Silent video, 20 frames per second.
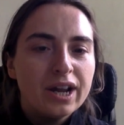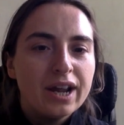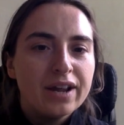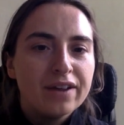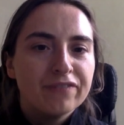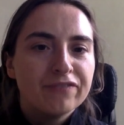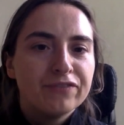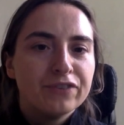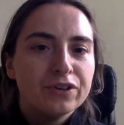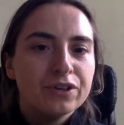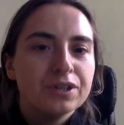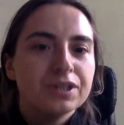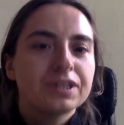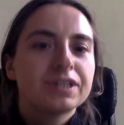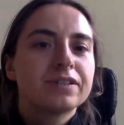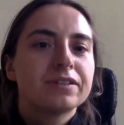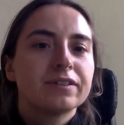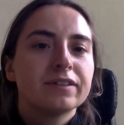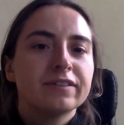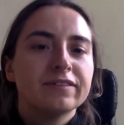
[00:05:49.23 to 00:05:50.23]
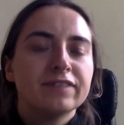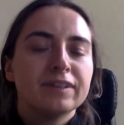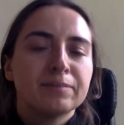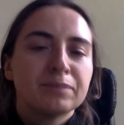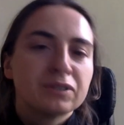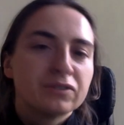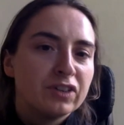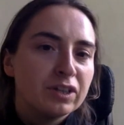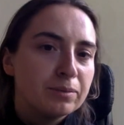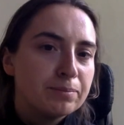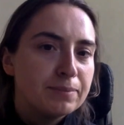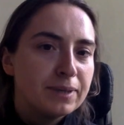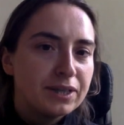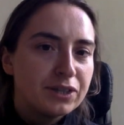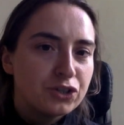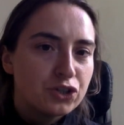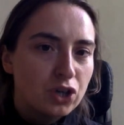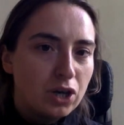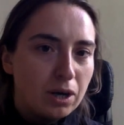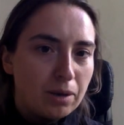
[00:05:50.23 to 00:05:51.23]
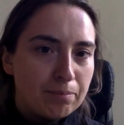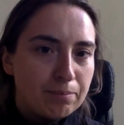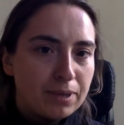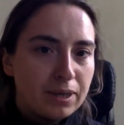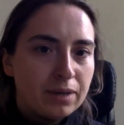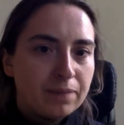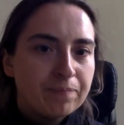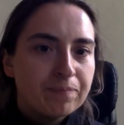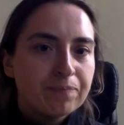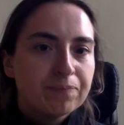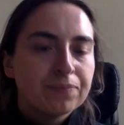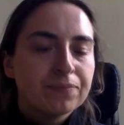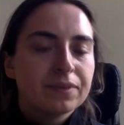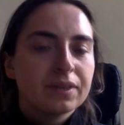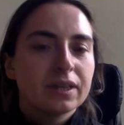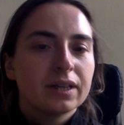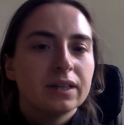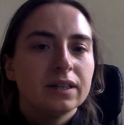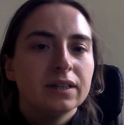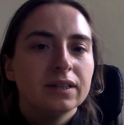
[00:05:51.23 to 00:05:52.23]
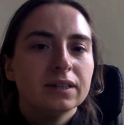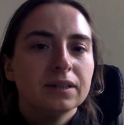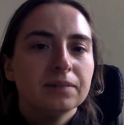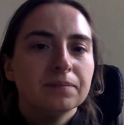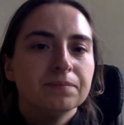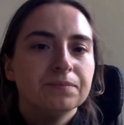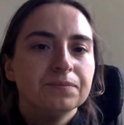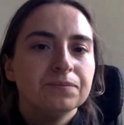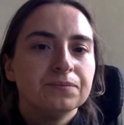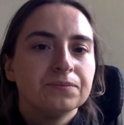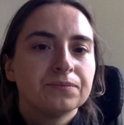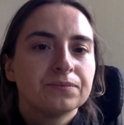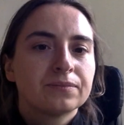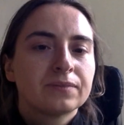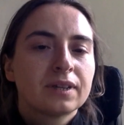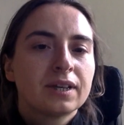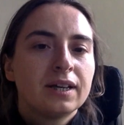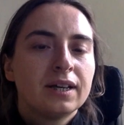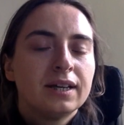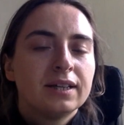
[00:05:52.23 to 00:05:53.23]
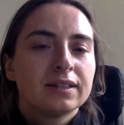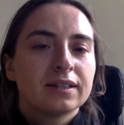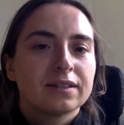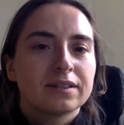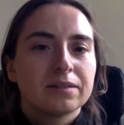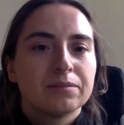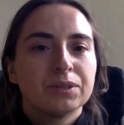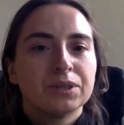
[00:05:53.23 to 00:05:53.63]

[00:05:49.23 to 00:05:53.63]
a first web development job, that